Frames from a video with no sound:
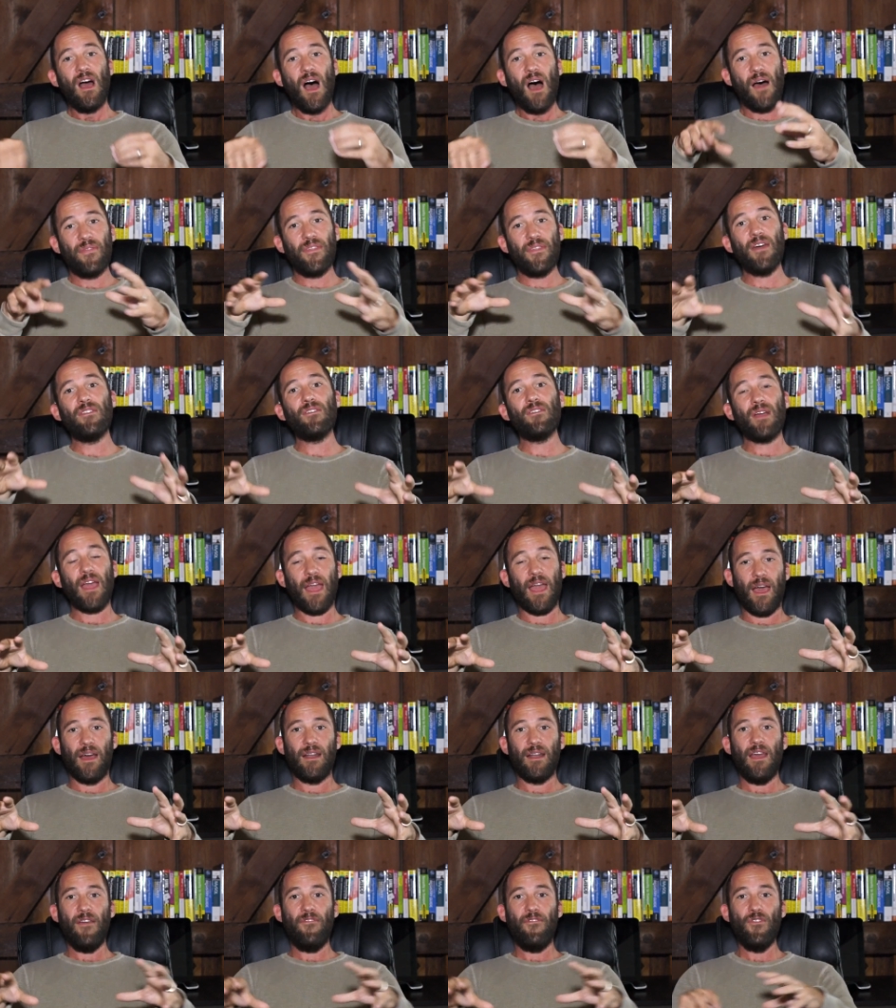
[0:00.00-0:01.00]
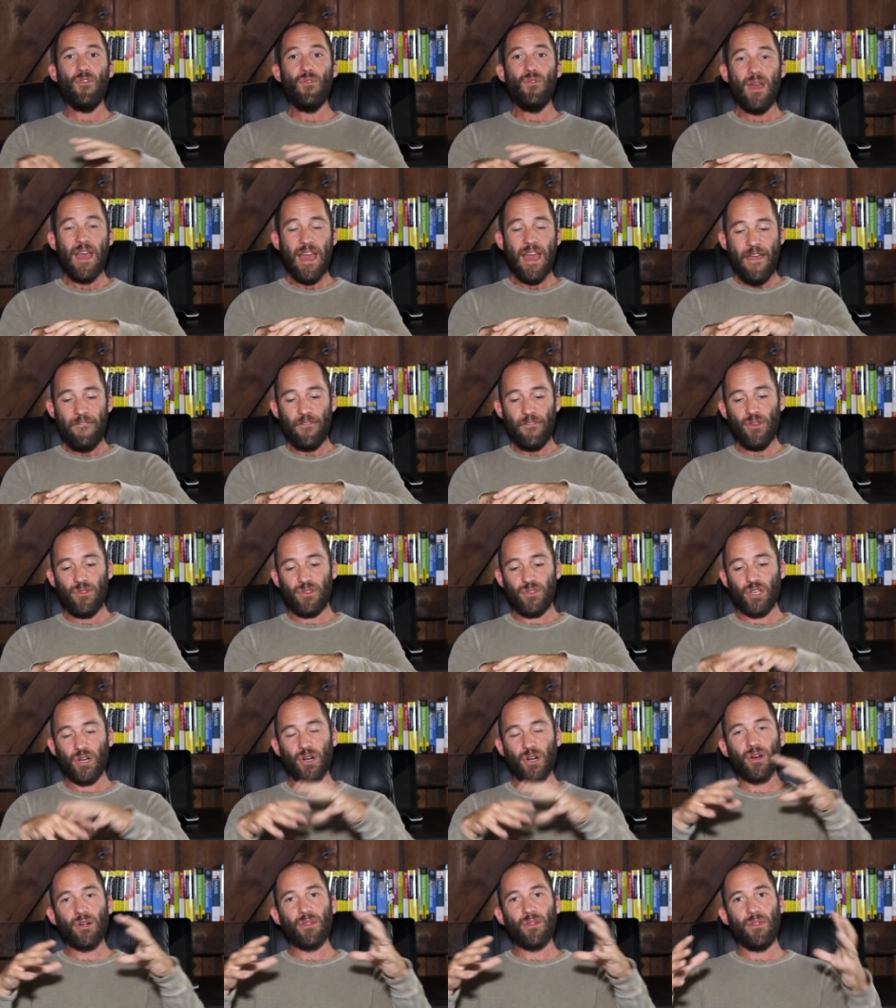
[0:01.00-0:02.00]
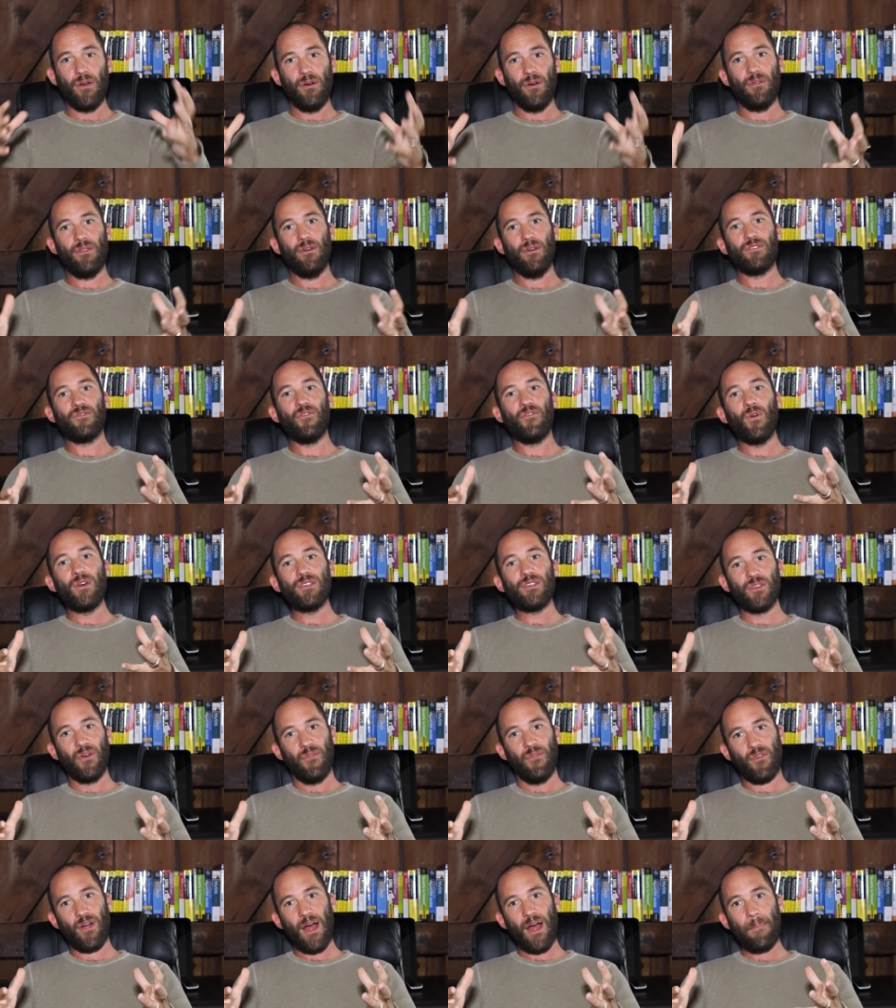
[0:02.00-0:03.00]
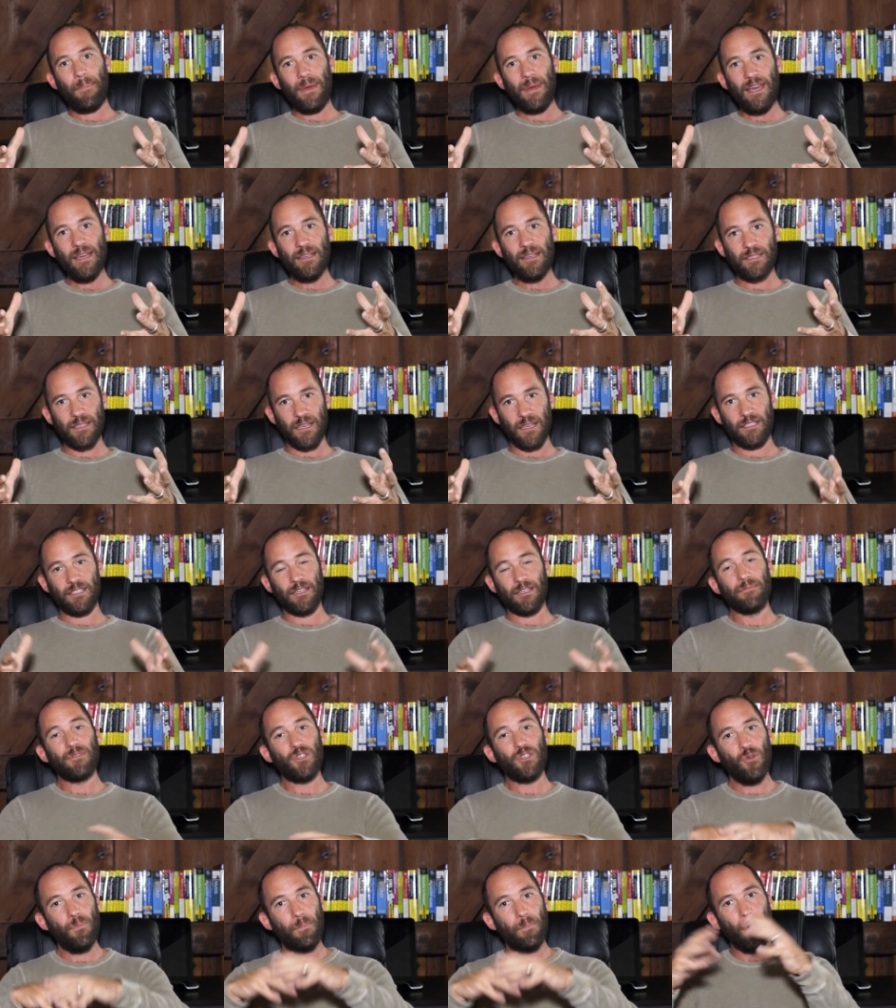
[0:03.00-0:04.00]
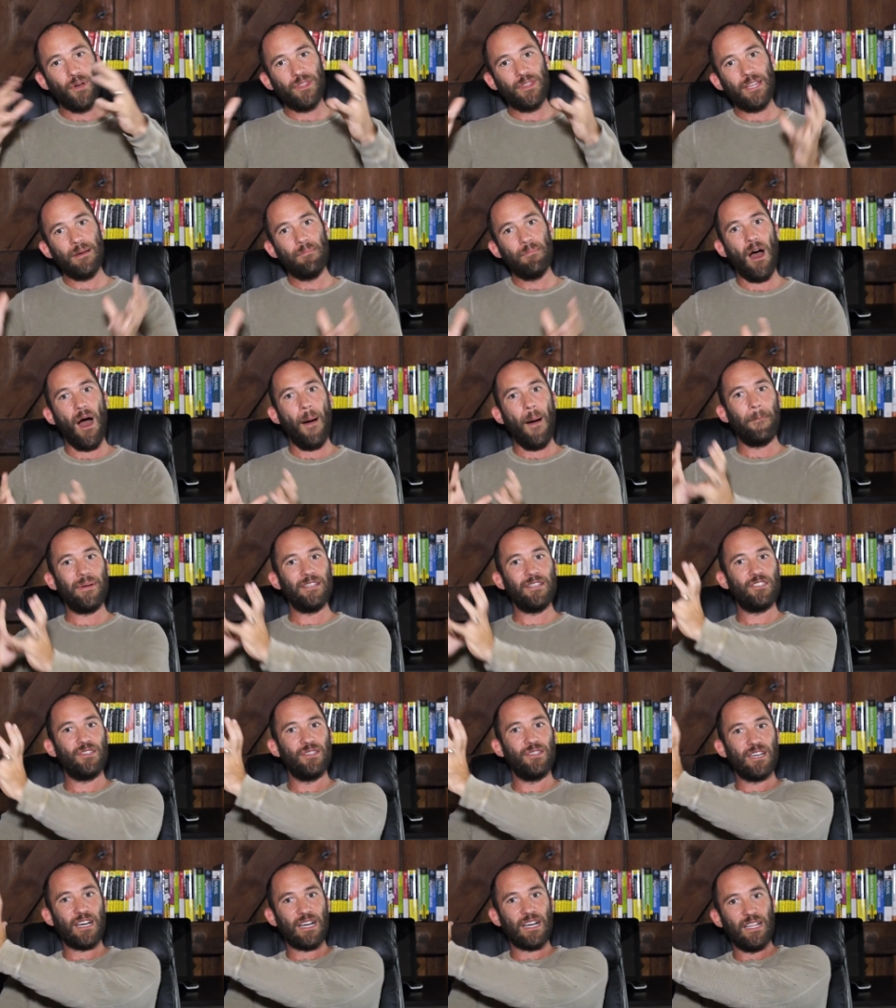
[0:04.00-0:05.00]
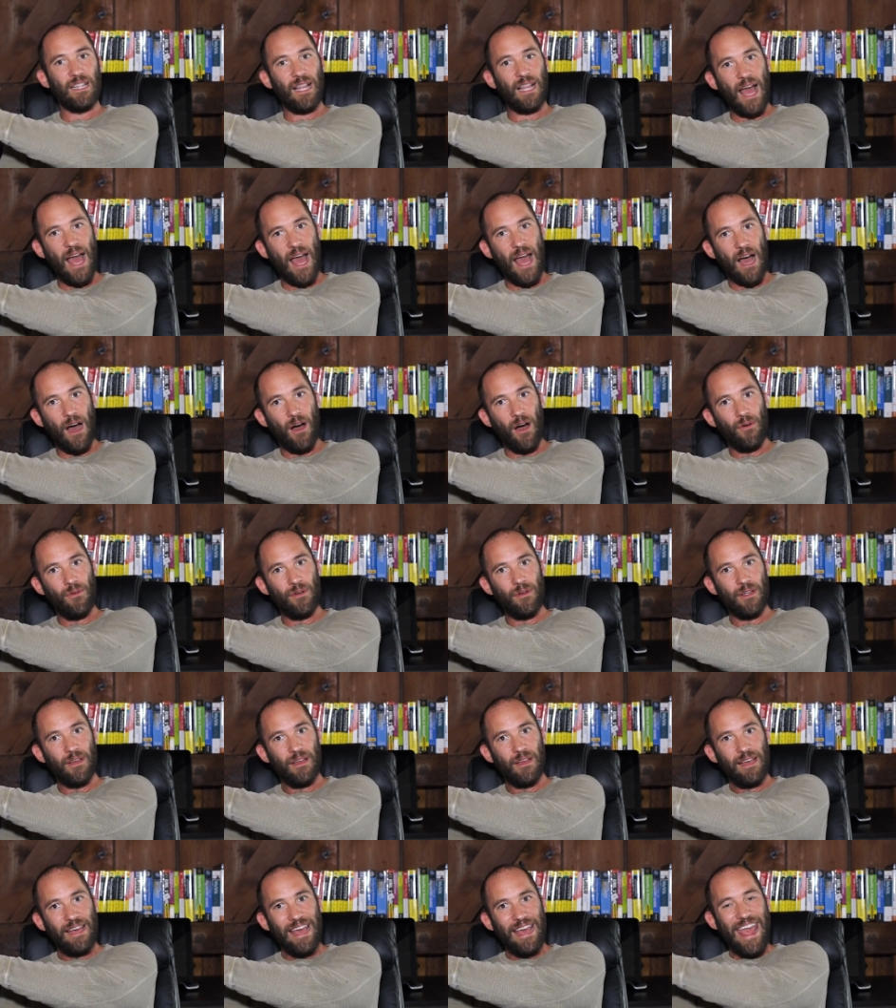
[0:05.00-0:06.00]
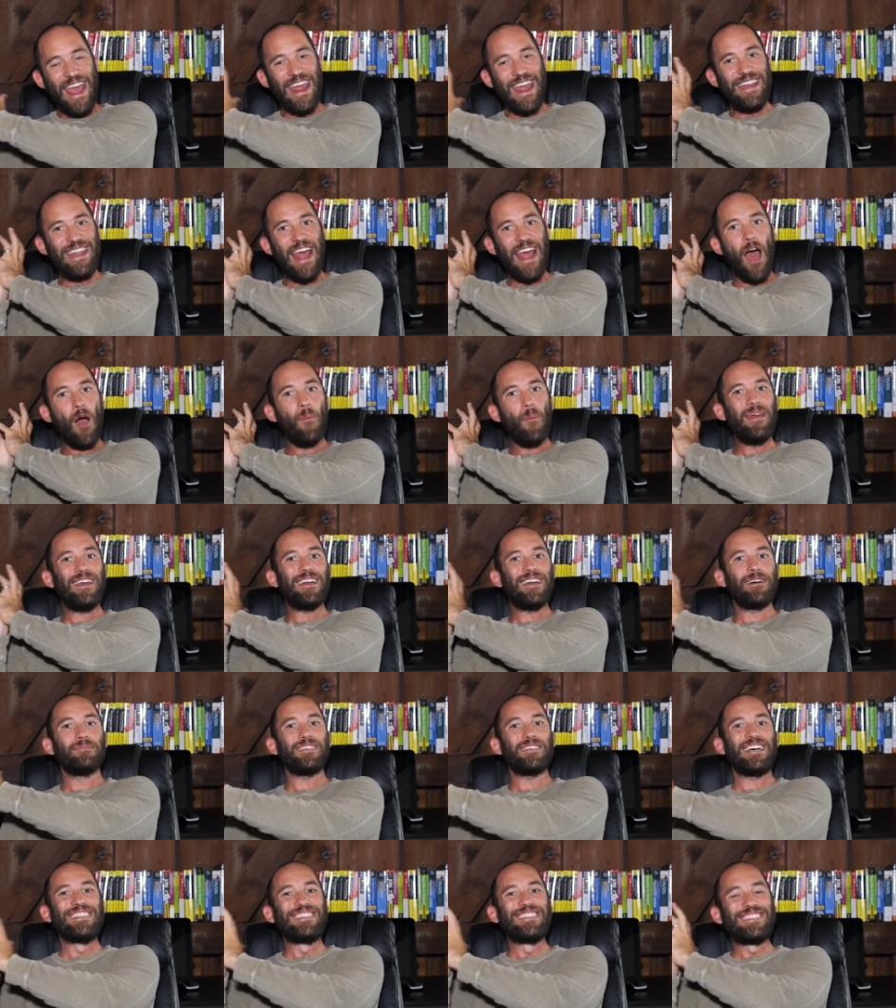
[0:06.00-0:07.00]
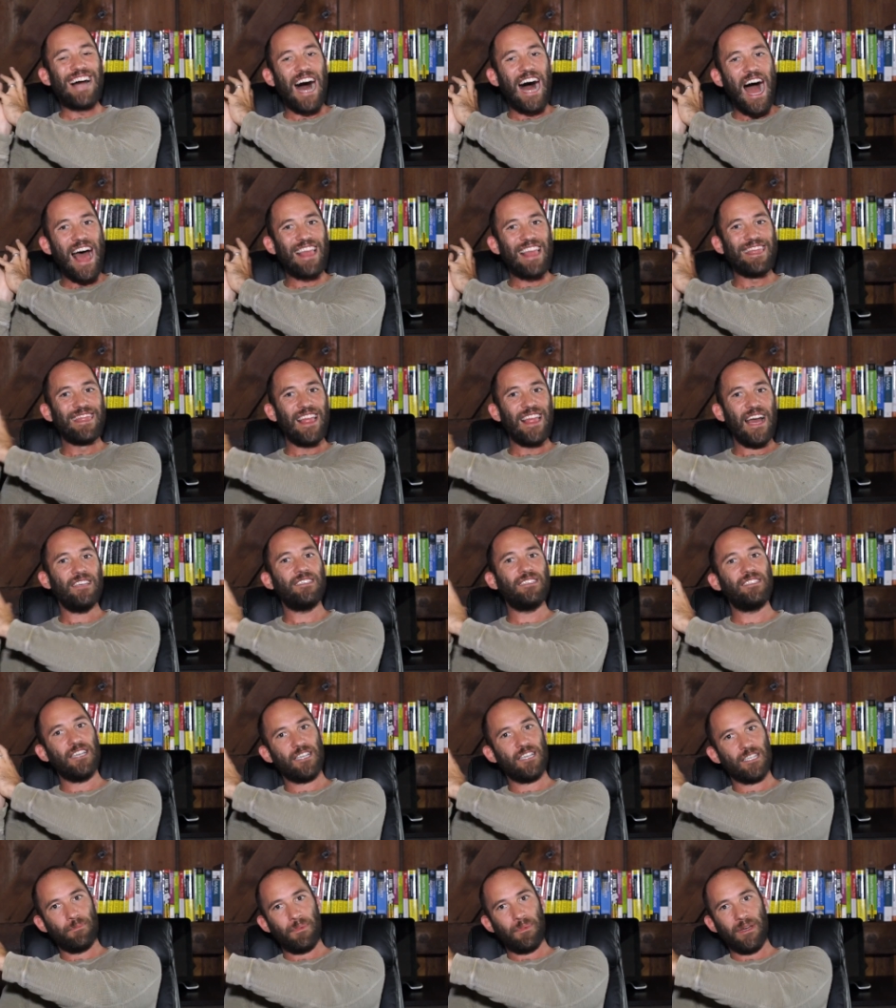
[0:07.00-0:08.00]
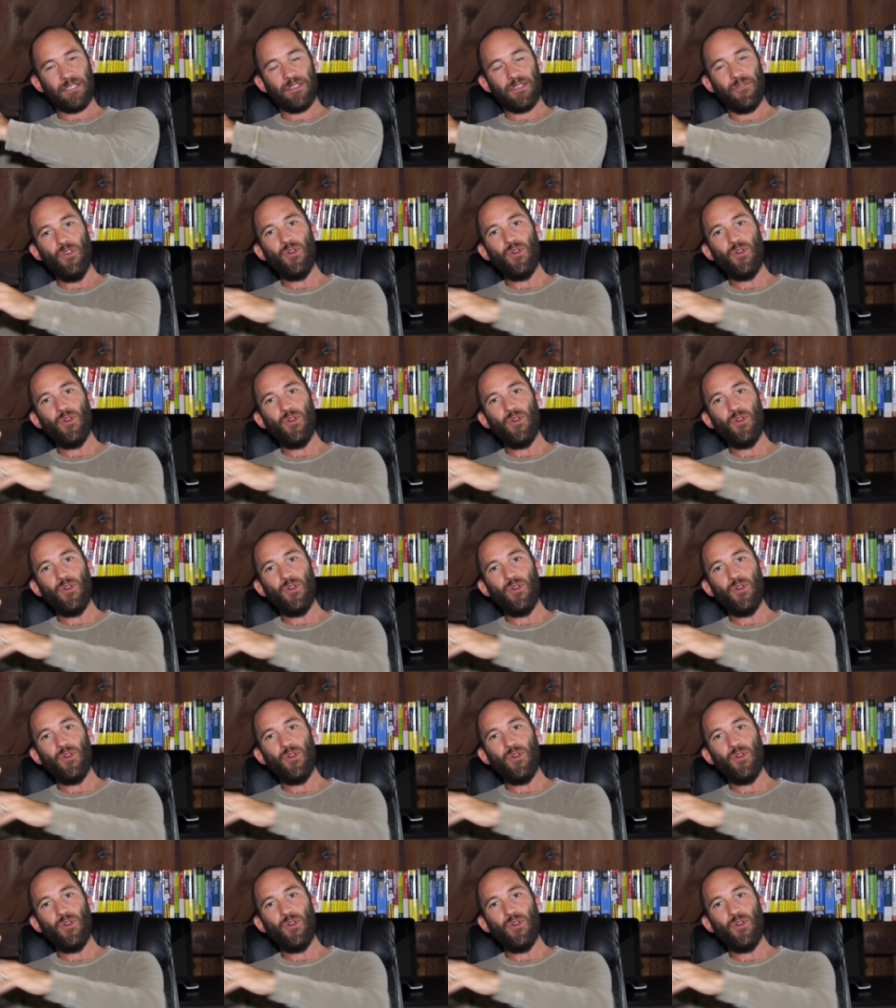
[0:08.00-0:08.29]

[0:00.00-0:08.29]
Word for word: On the other hand, if you if you turn those, those voice over IP systems, you put them up into the cloud, it now becomes a lot less expensive.